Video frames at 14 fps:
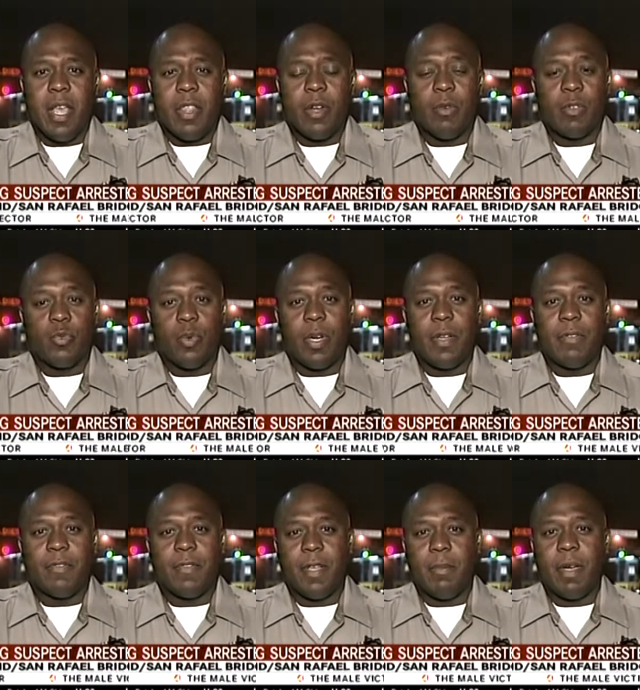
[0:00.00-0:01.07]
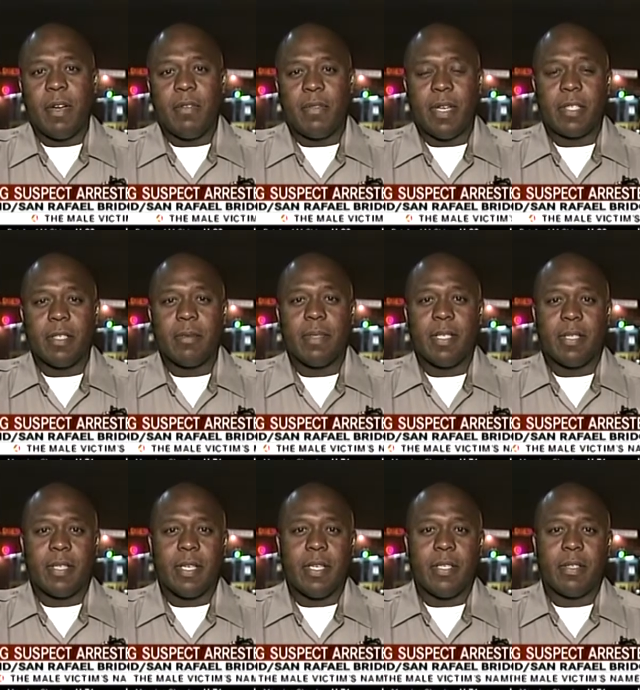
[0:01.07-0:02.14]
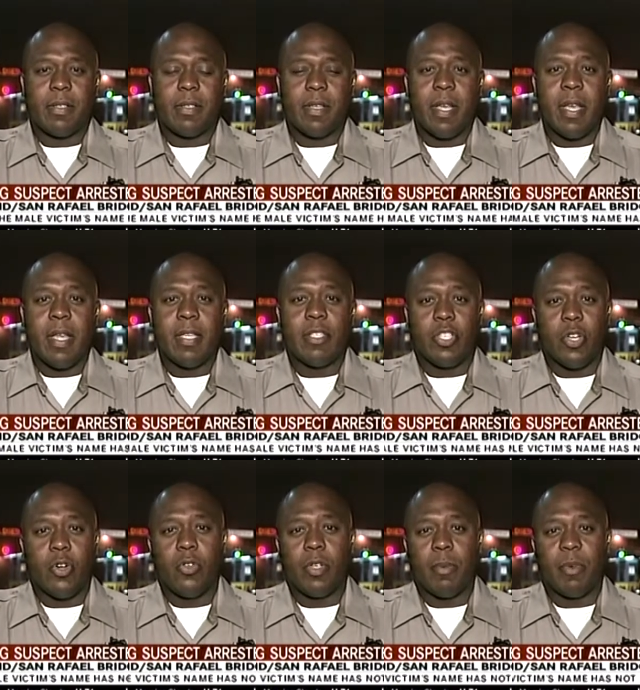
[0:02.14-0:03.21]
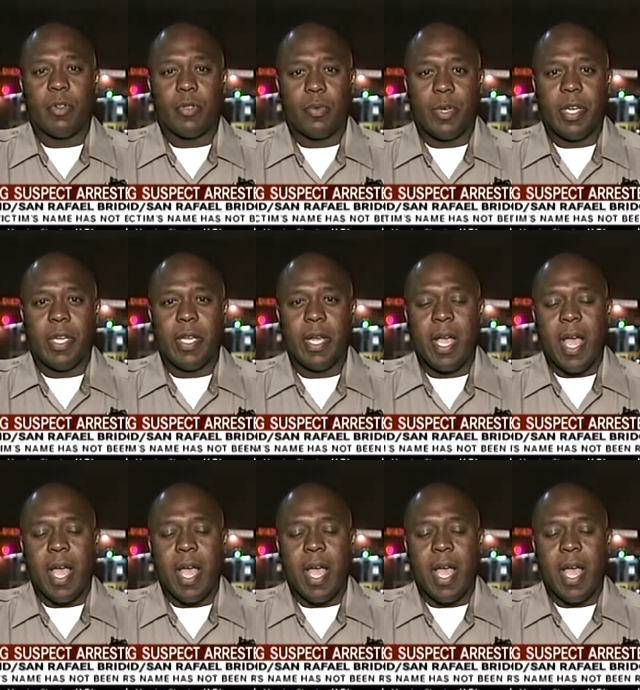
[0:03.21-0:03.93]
there was one female victim deceased in toll number three,